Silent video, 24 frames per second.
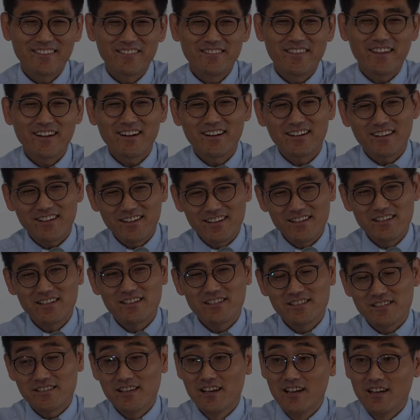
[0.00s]
and there
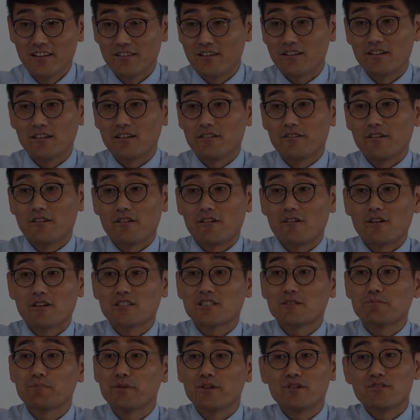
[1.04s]

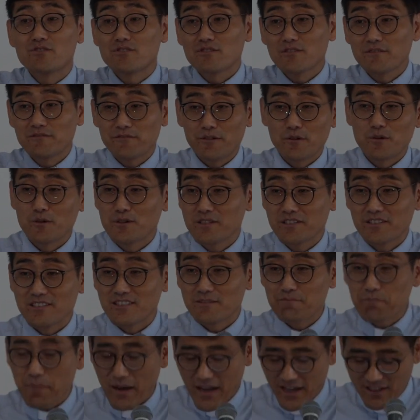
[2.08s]
are spiritual
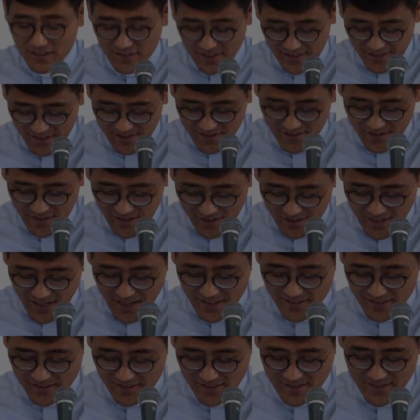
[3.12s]
forces battling
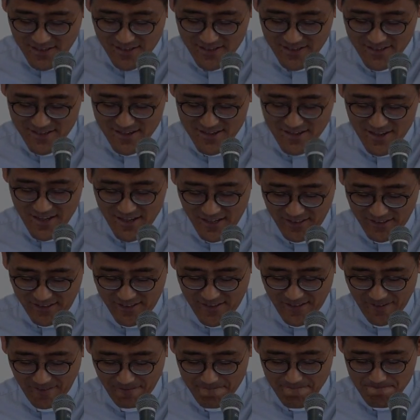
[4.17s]
against
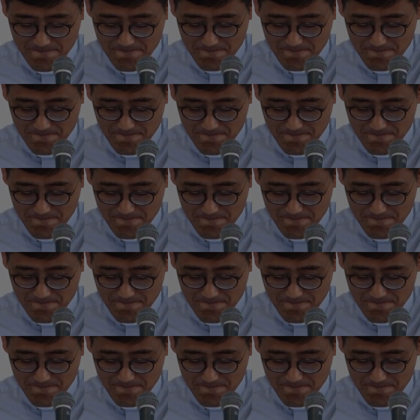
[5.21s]
it.